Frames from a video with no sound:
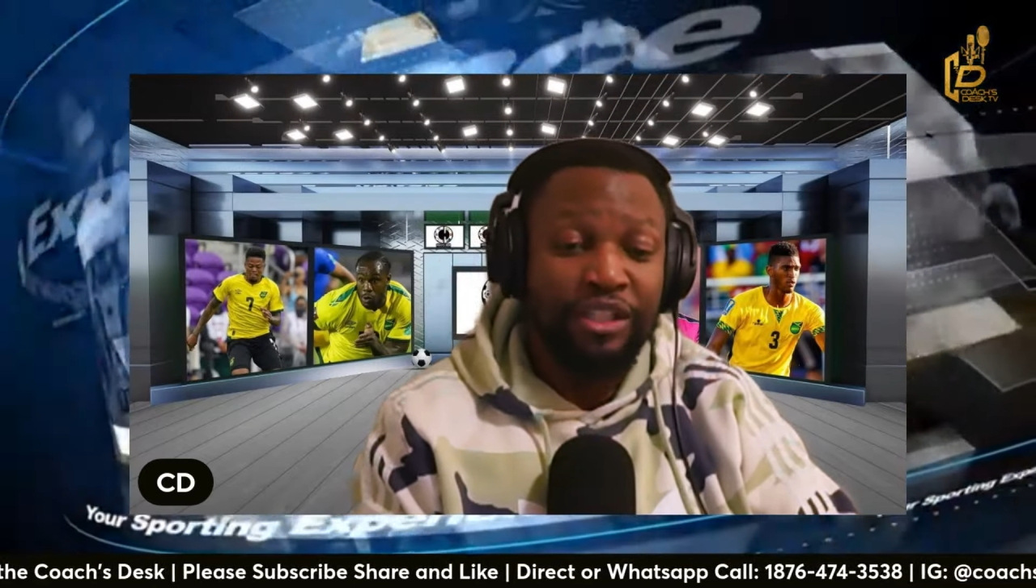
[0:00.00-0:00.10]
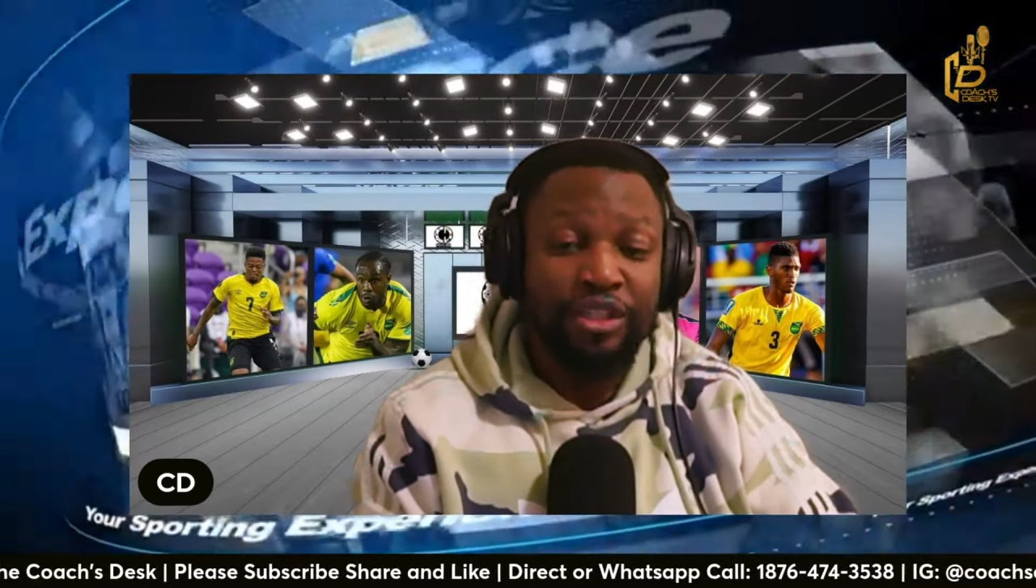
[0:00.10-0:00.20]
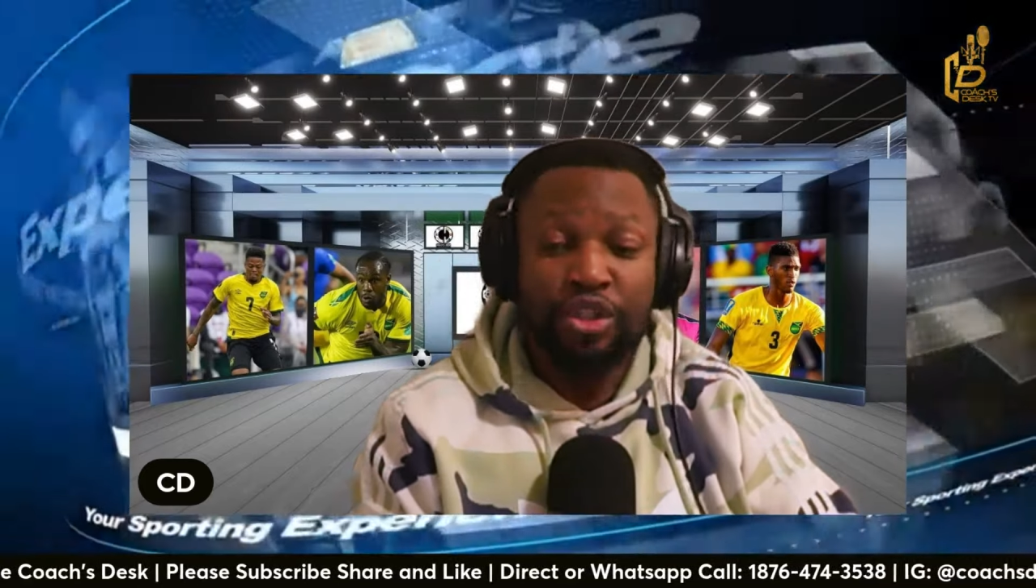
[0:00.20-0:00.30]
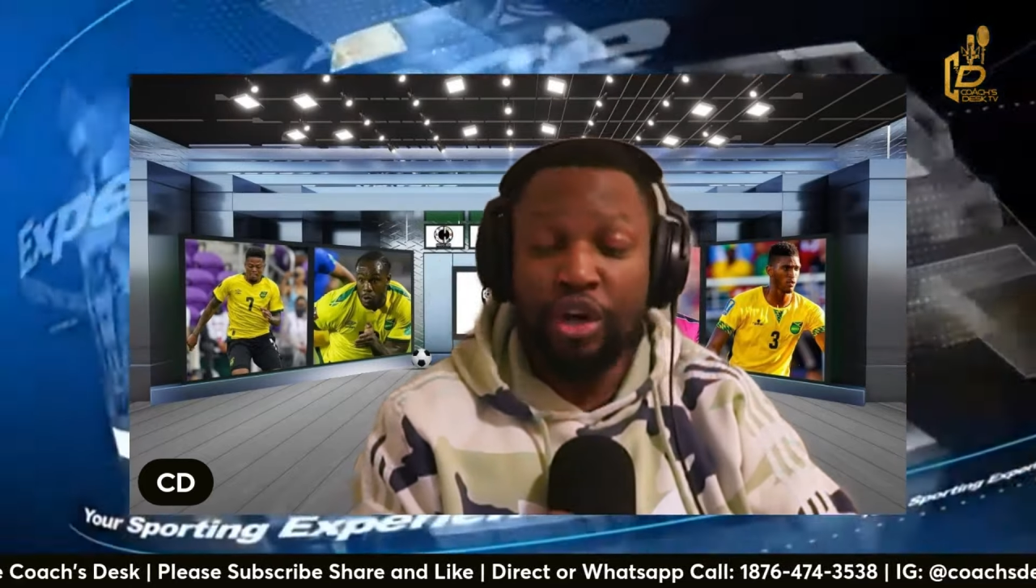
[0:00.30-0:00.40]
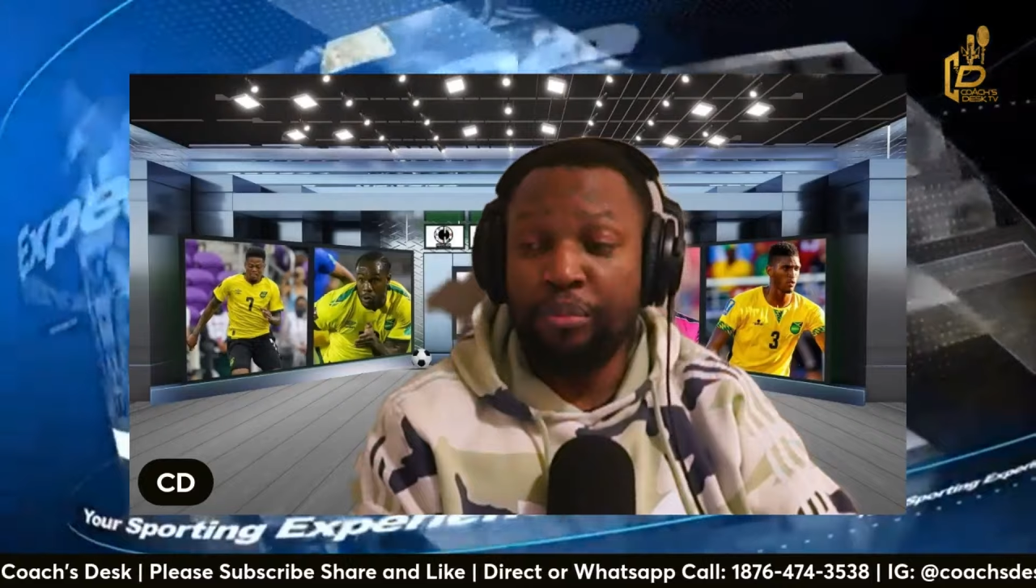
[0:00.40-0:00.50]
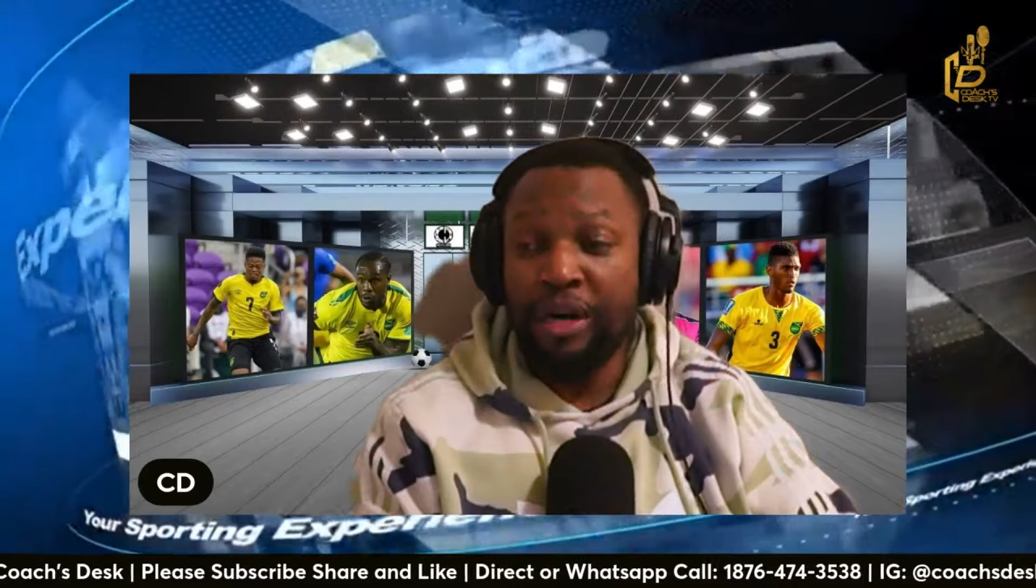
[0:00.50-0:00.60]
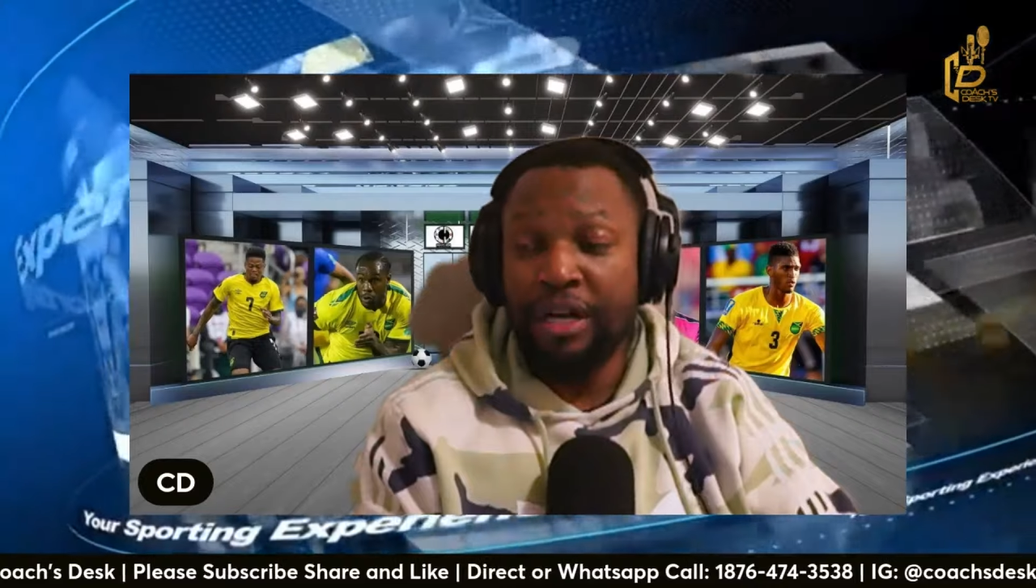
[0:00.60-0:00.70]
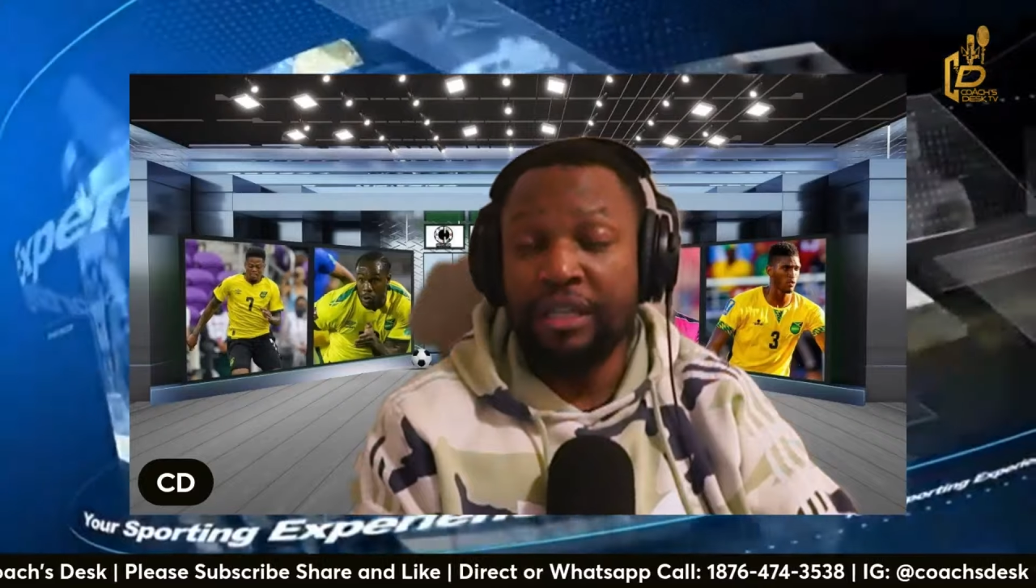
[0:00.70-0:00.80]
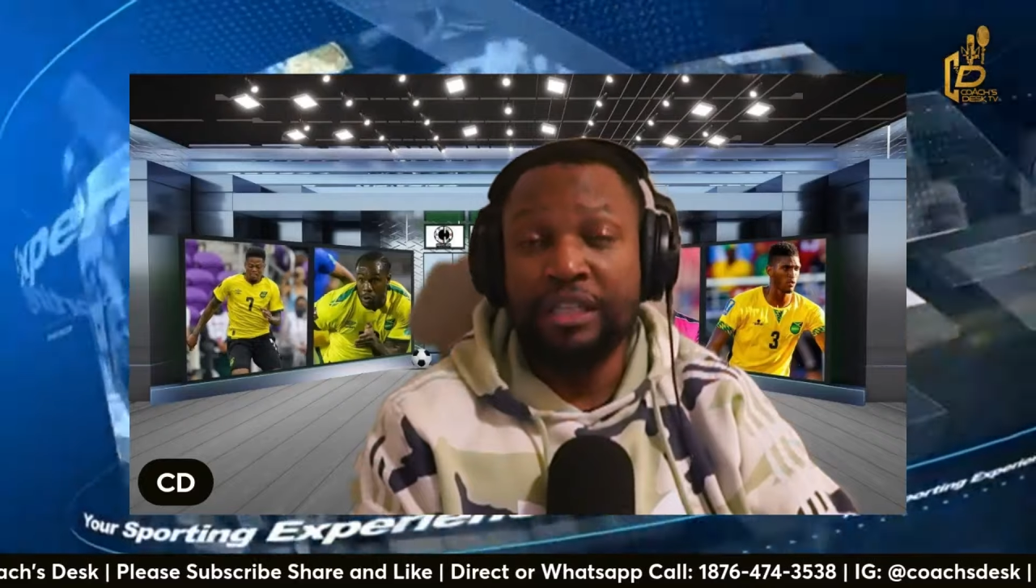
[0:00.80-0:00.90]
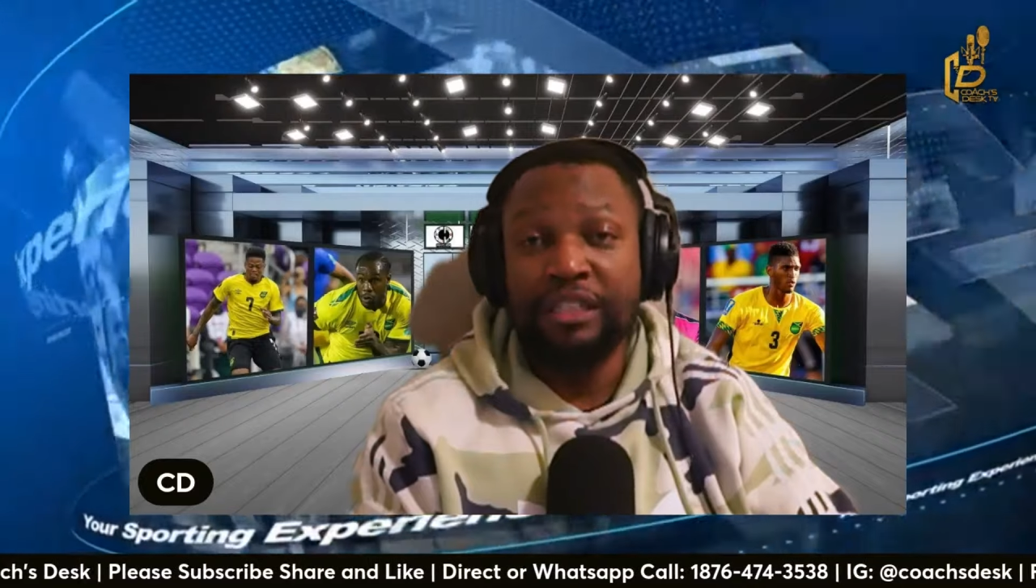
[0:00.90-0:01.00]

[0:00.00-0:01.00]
top athletes,